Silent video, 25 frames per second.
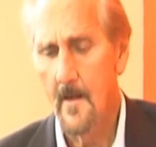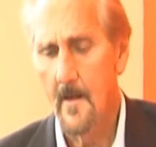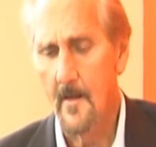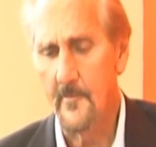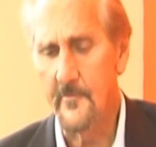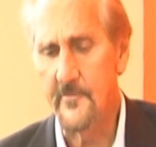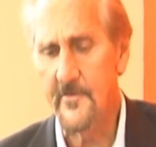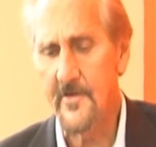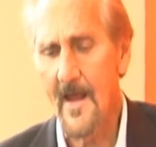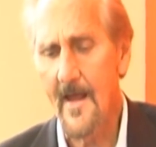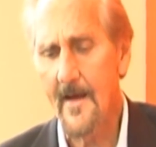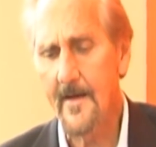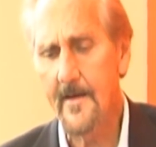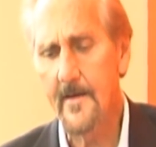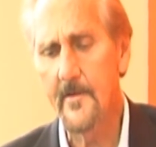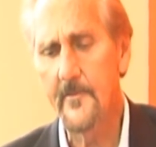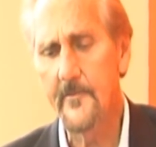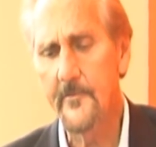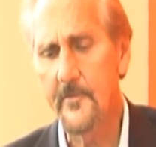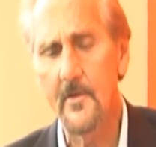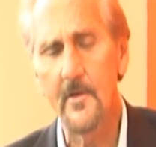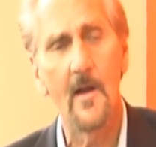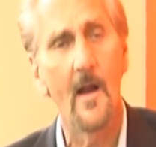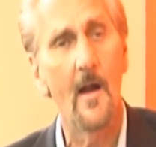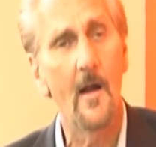Jack
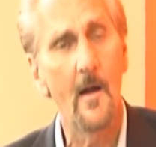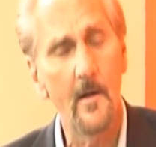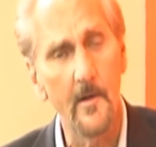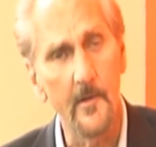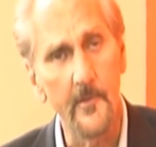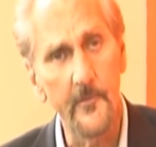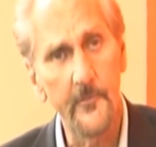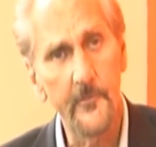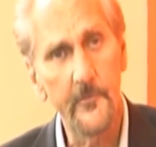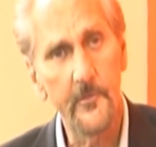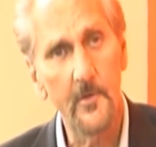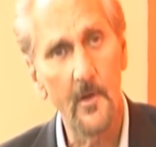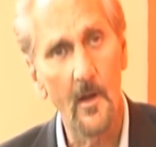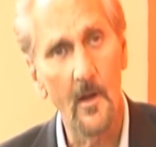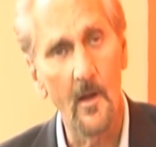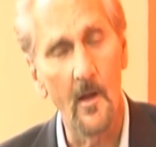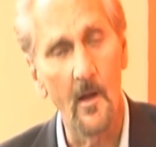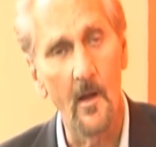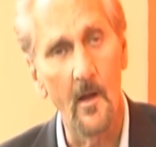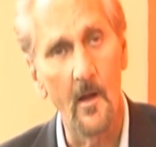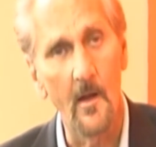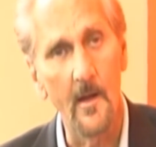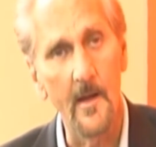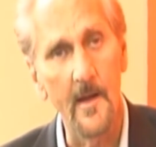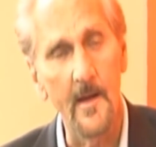is an artist
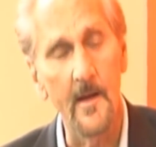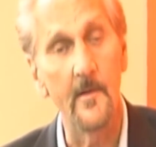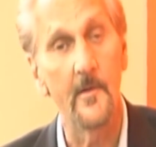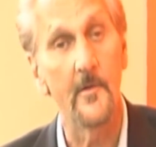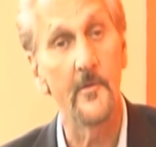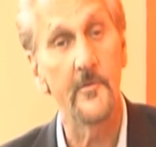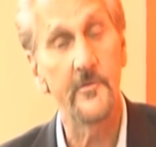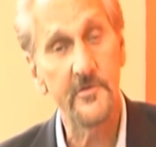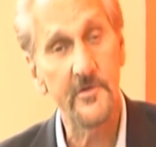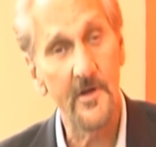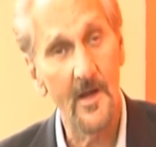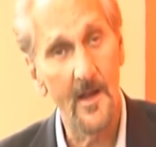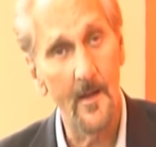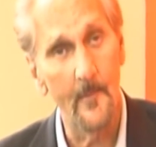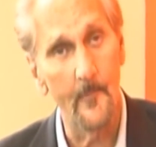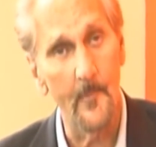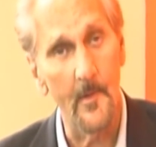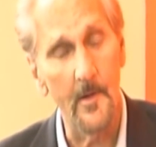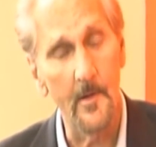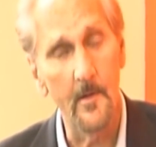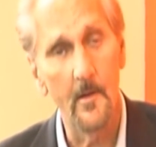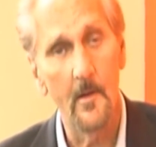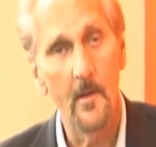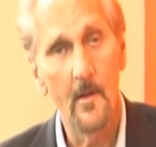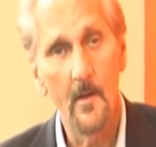and a
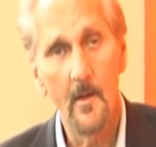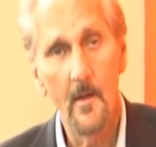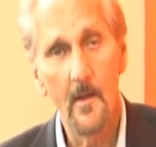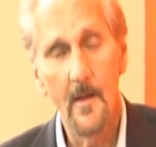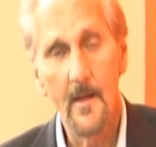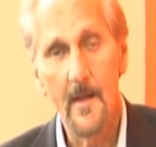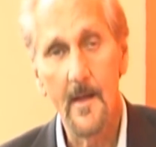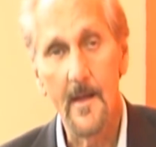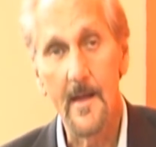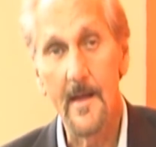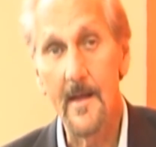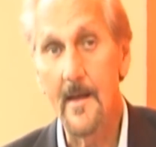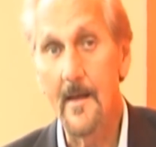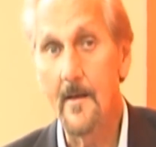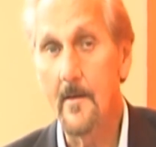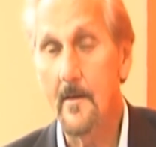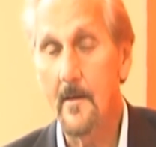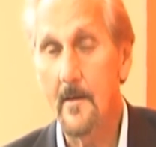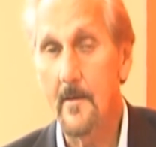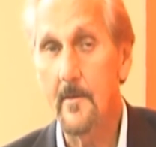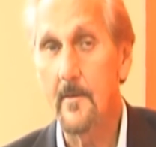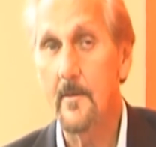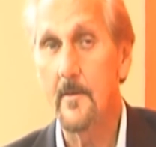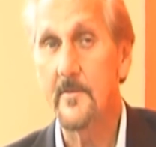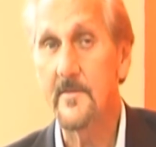shaman. And
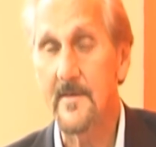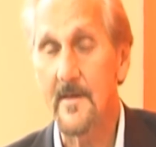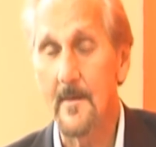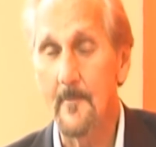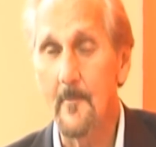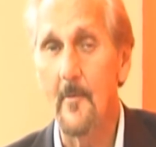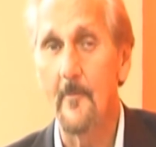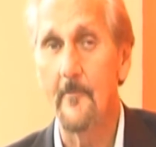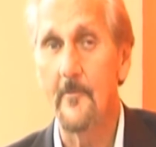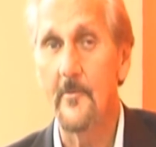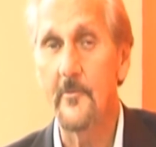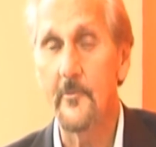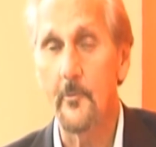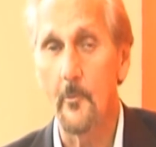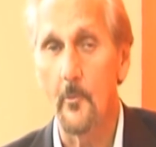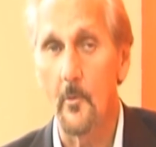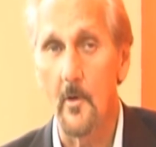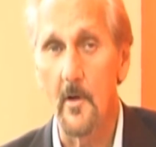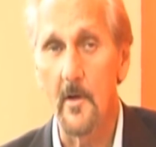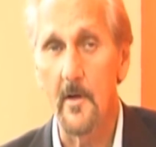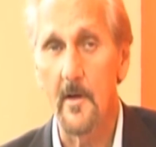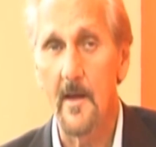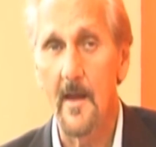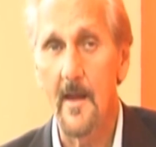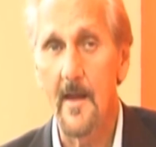some of his
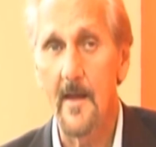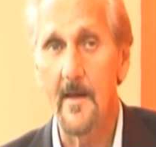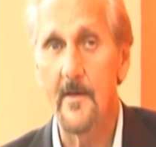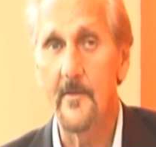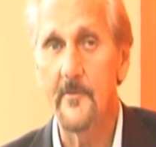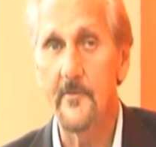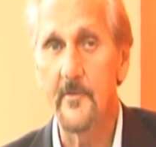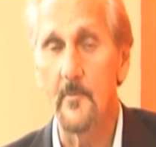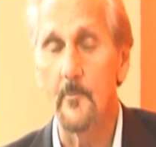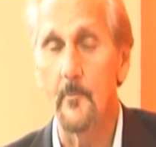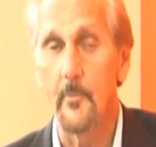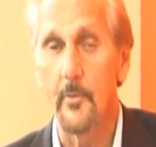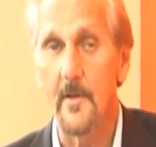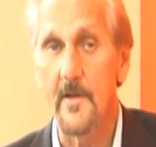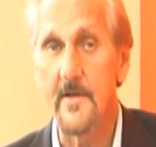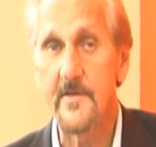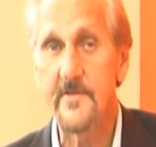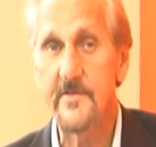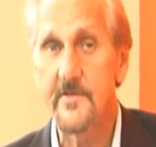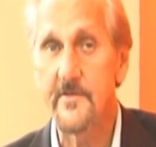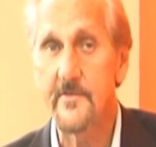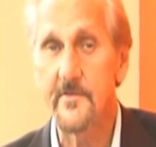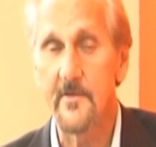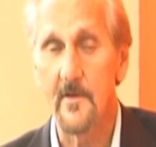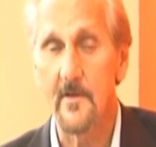work hangs in
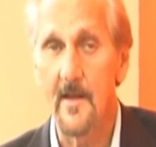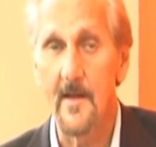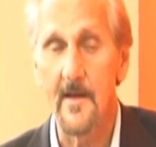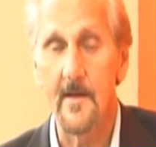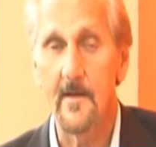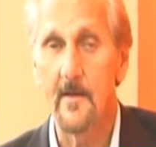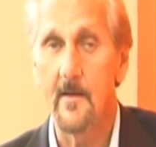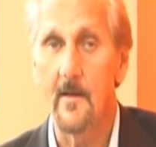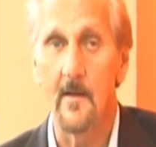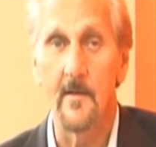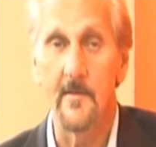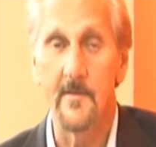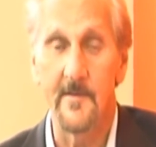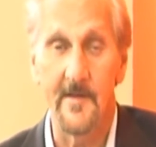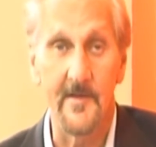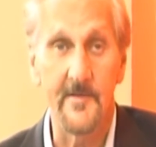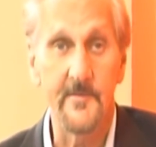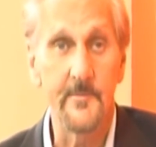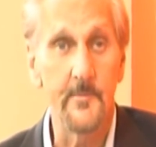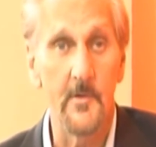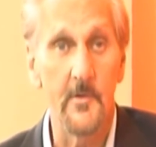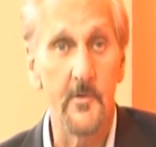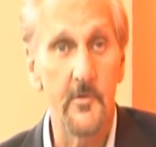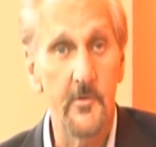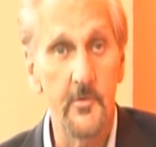places like
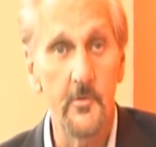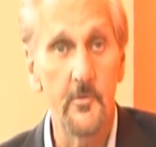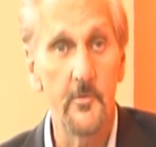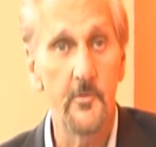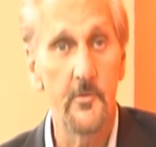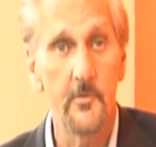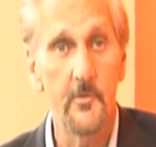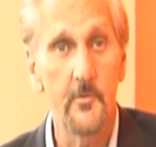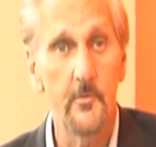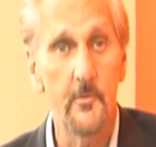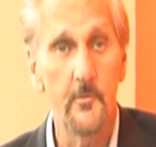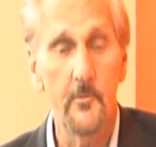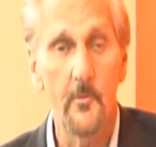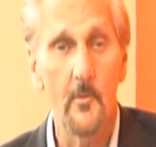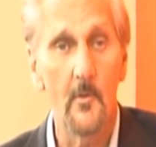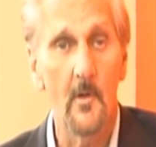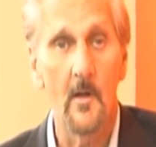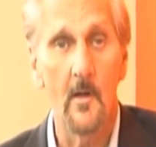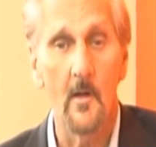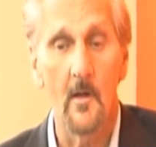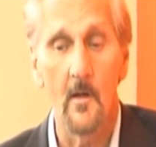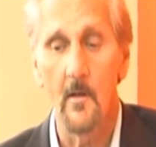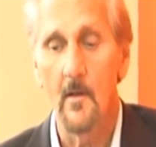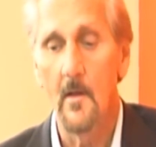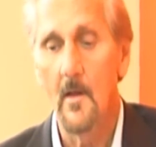Desmond Tutu,
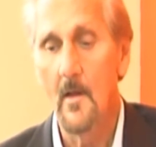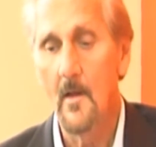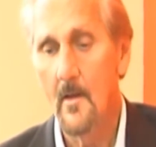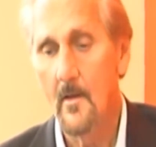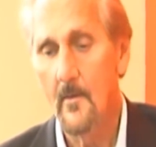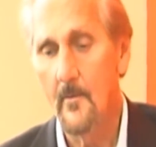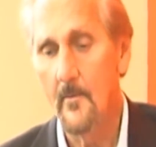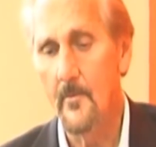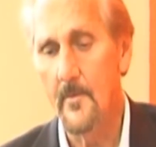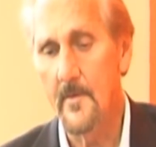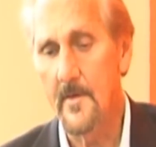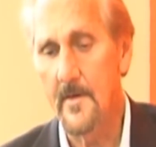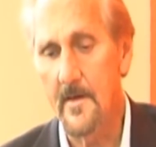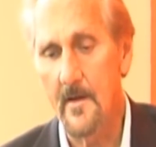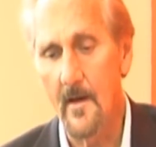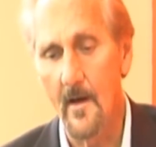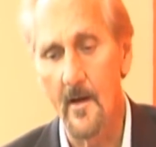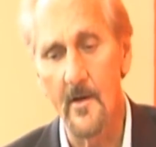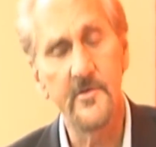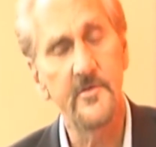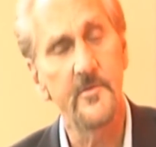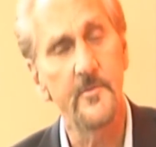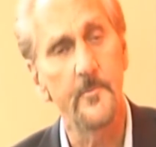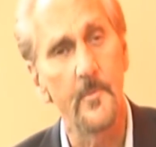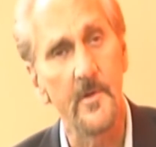the
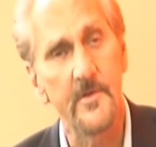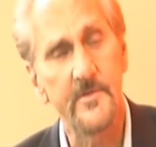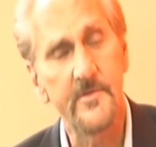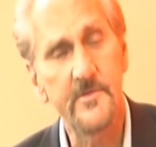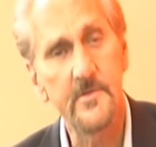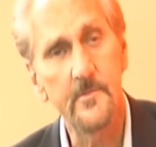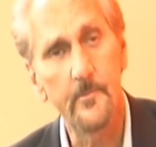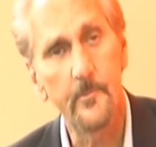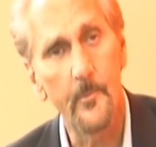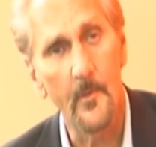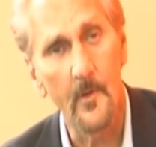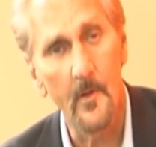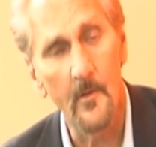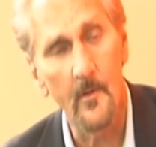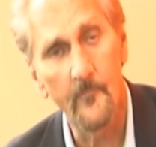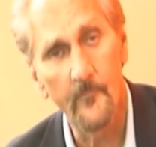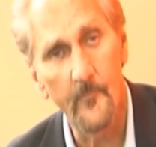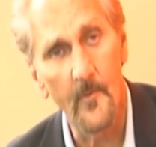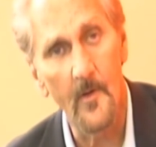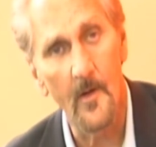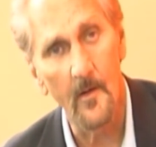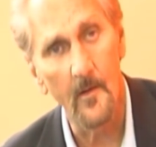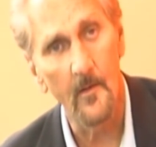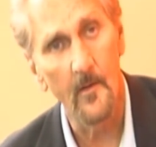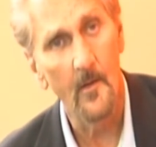Archbishop
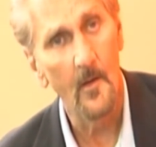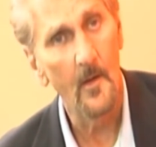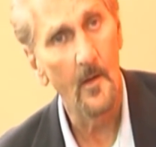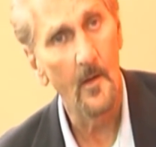of